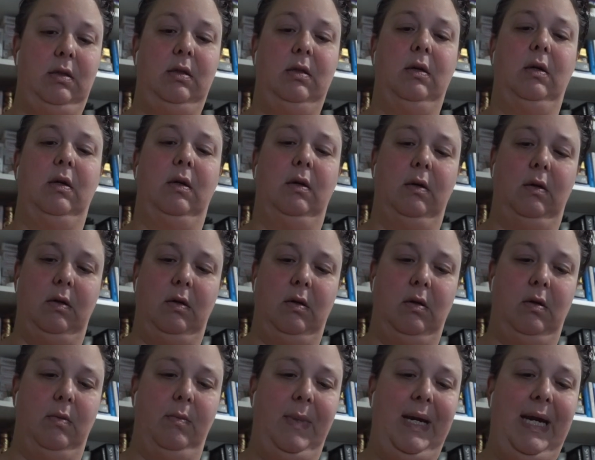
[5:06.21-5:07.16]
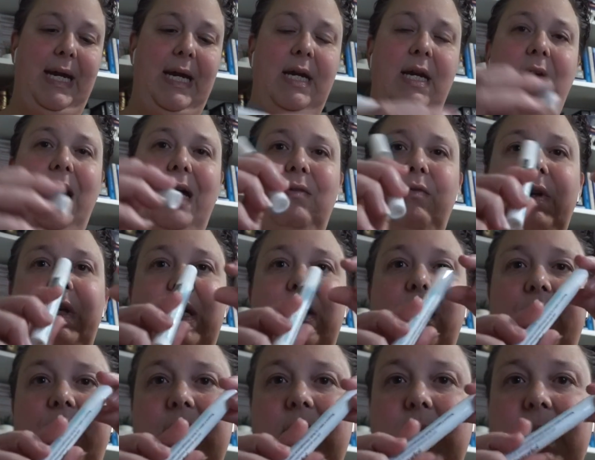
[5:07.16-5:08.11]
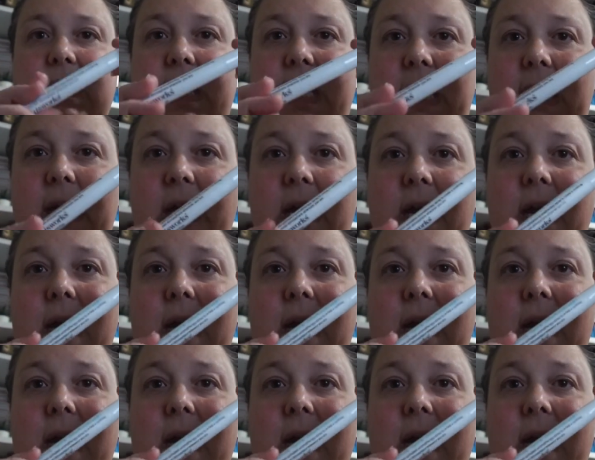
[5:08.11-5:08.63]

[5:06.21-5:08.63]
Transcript: Oh, man. I really thought this was, like,